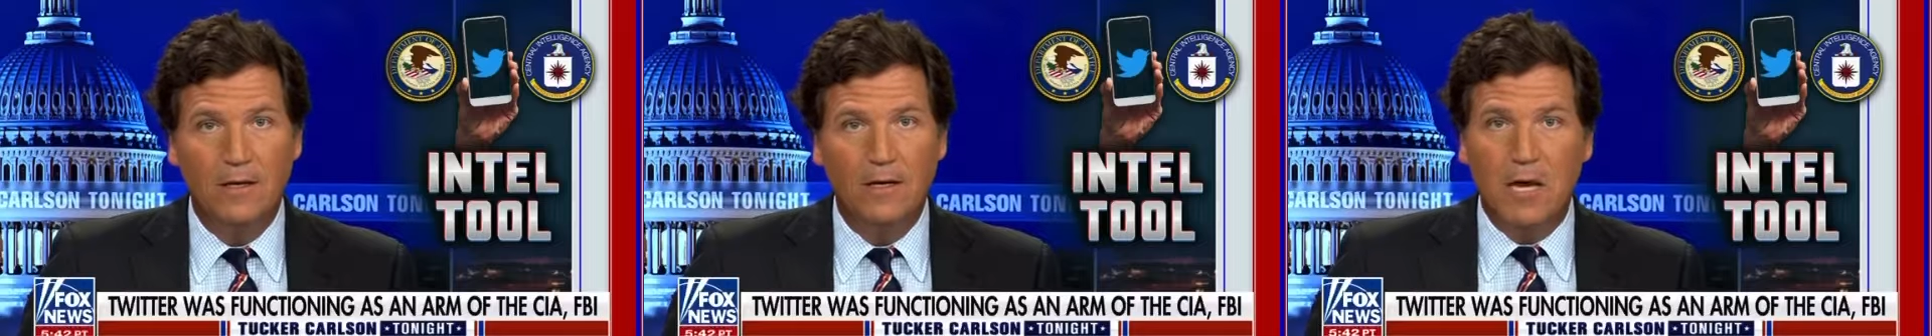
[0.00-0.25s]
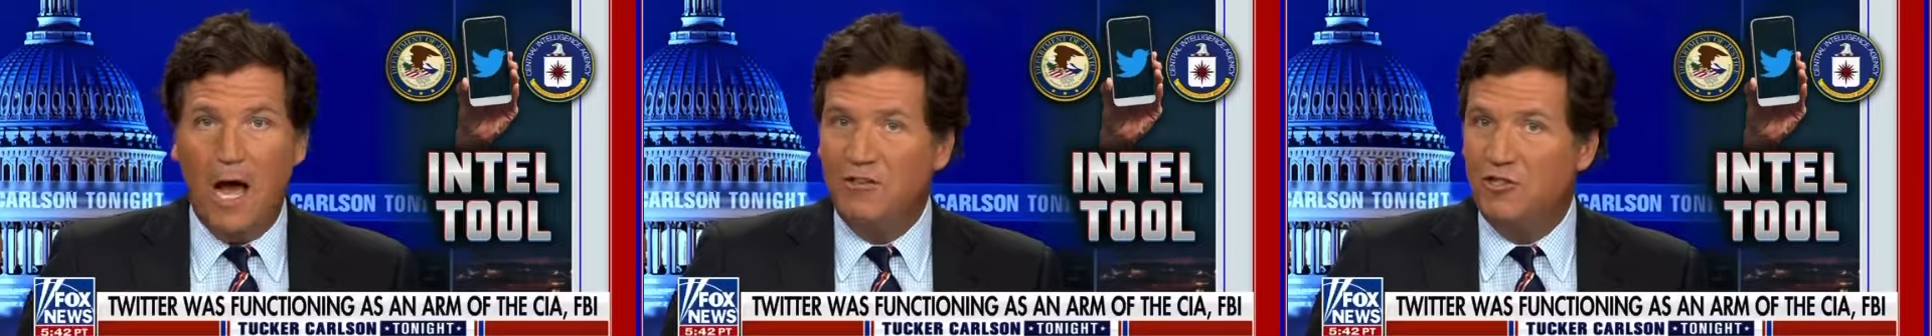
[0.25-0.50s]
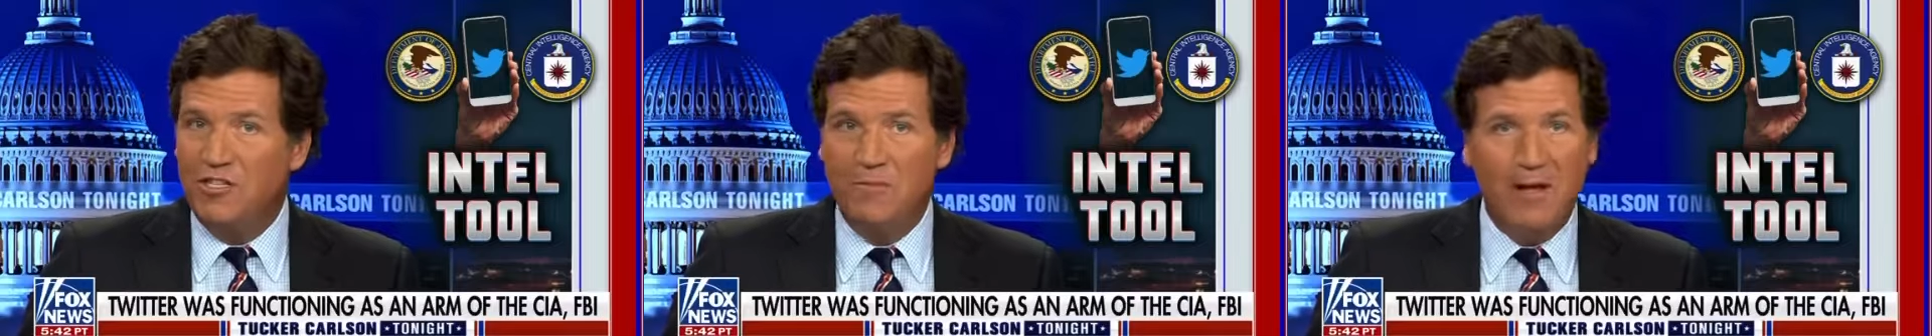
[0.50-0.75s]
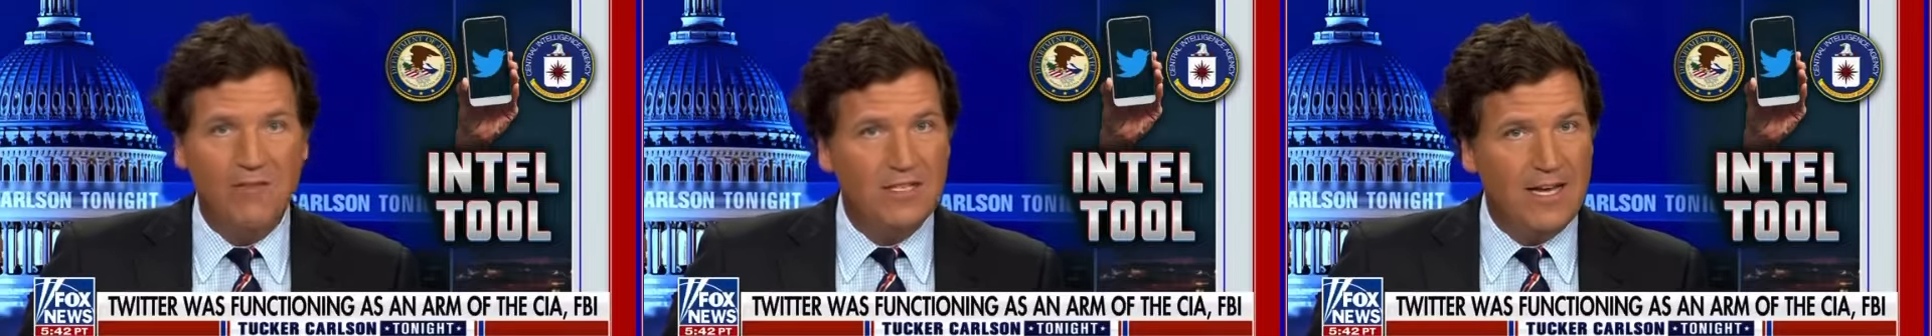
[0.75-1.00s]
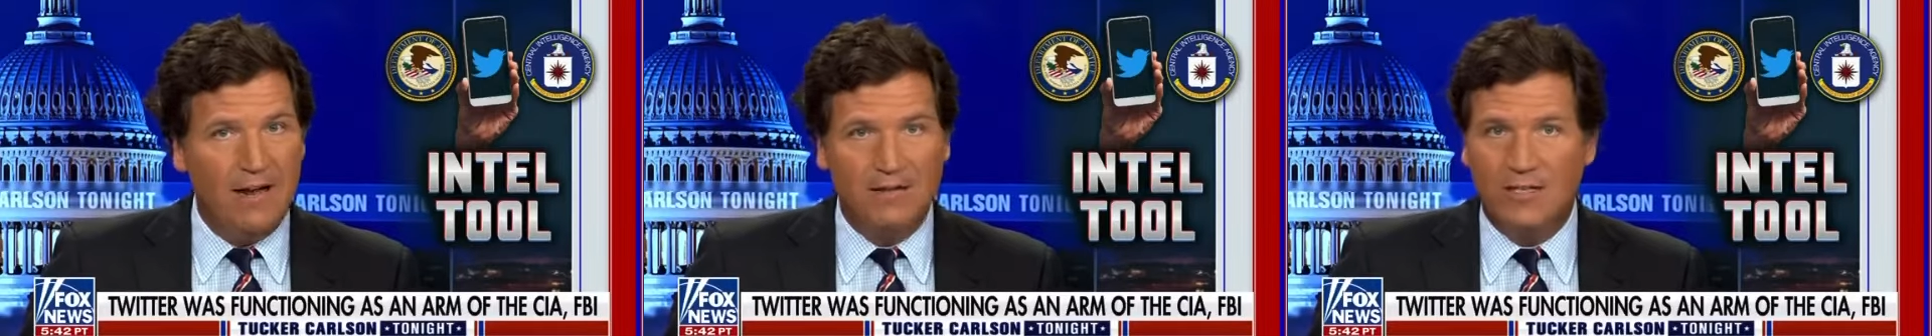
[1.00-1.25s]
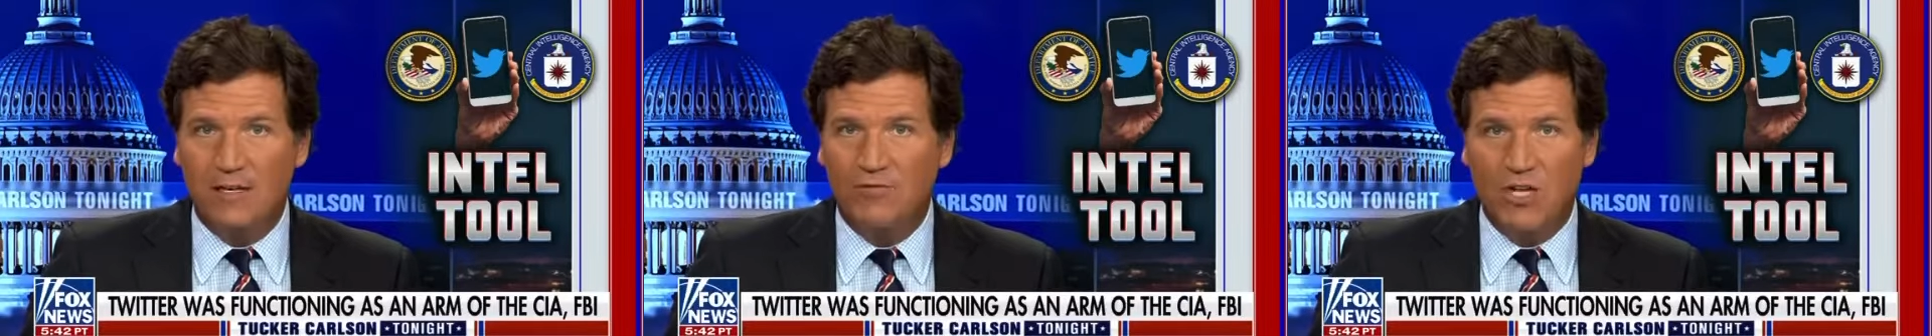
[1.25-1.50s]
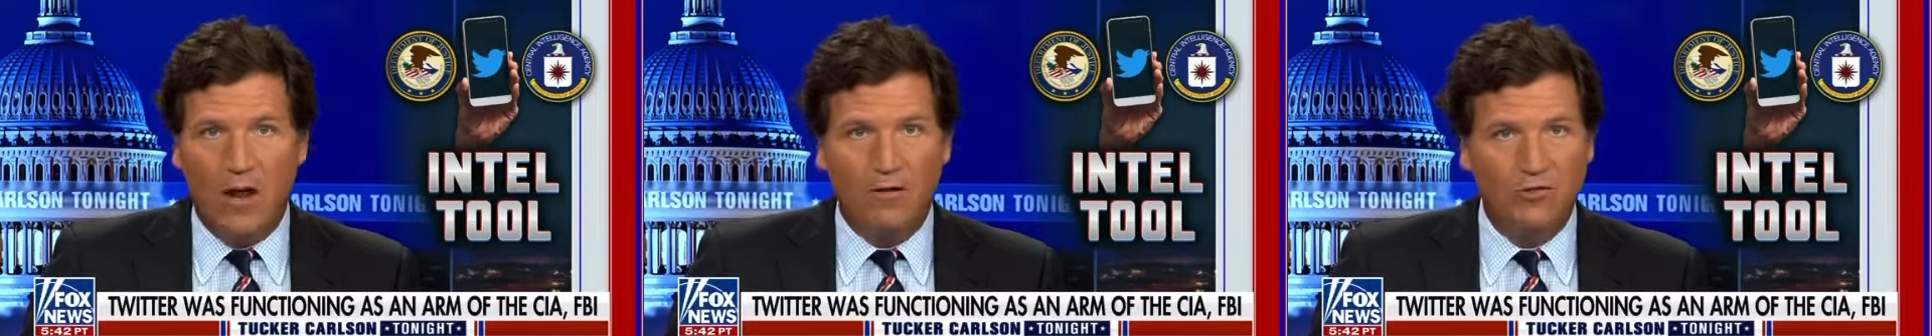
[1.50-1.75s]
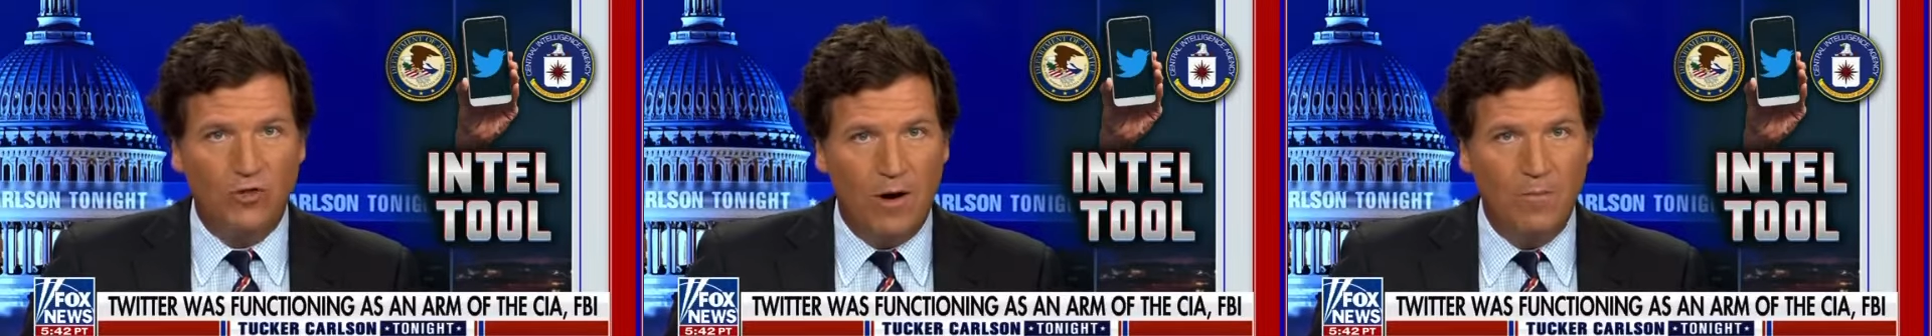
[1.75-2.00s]
Not just about the silencing of
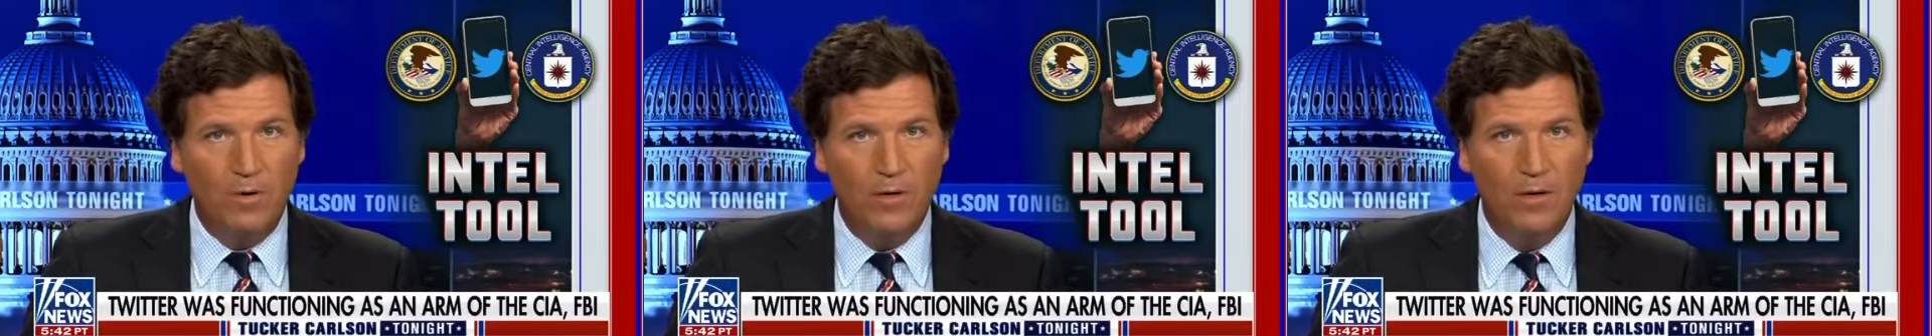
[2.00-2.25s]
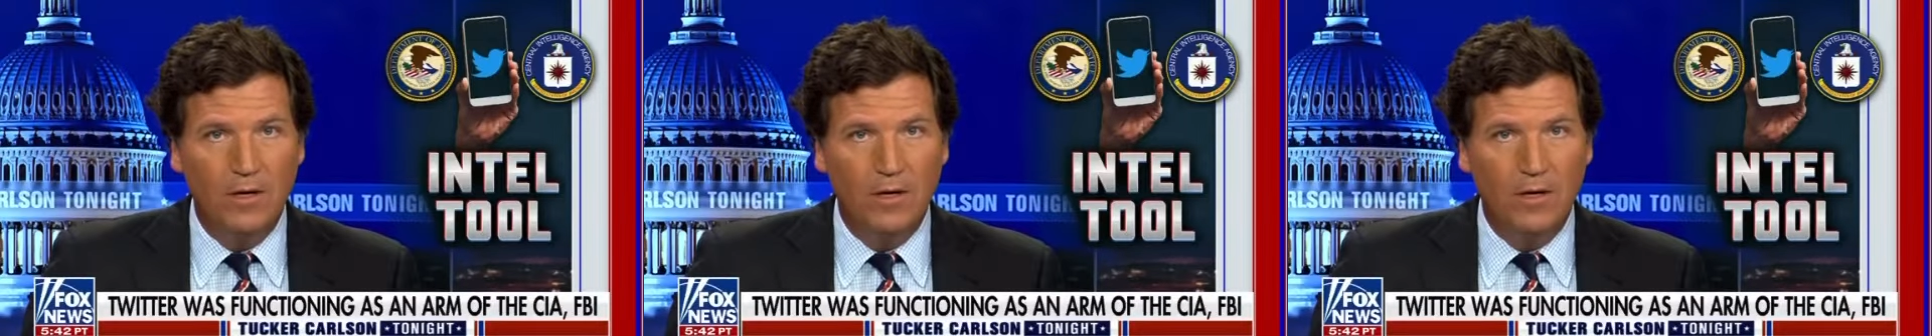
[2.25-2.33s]
Donald Trump.